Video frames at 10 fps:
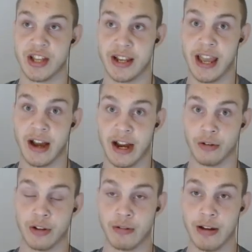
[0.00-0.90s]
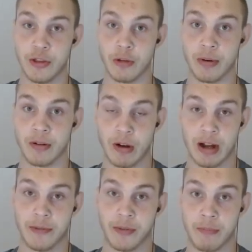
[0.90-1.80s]
saying, hey, I don't agree with you, but we don't
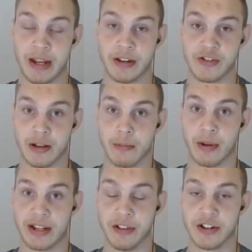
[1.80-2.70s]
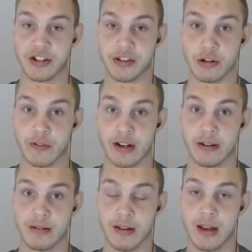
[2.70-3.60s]
have to beat each other up and kill each other over it.
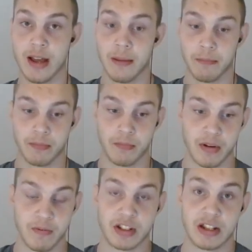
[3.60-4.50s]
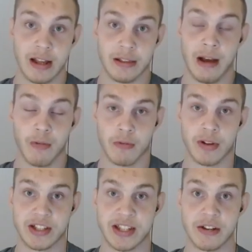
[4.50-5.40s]
So now we're
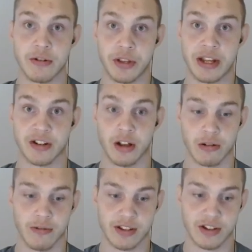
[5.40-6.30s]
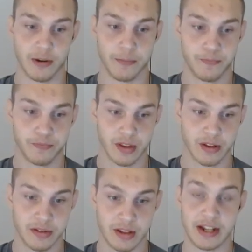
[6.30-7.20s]
really seeing who the intolerant ones are.
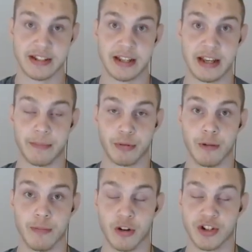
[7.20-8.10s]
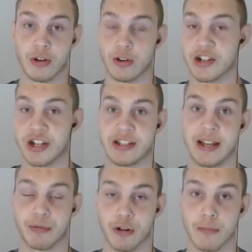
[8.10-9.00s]
It's the uh, pro-abortion, or I should
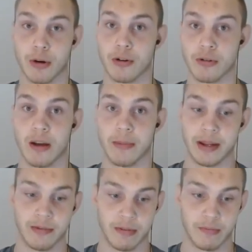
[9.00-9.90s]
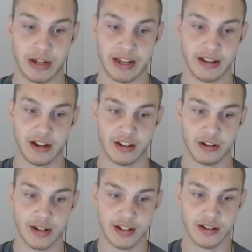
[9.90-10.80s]
say pro-murder lobby, when you get down
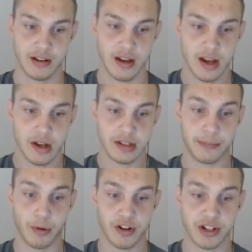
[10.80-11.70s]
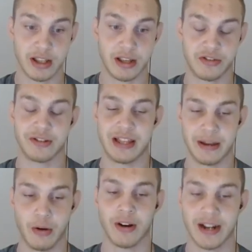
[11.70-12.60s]
to it. The abortion, sorry,
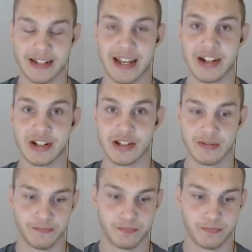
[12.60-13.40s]
the organizations,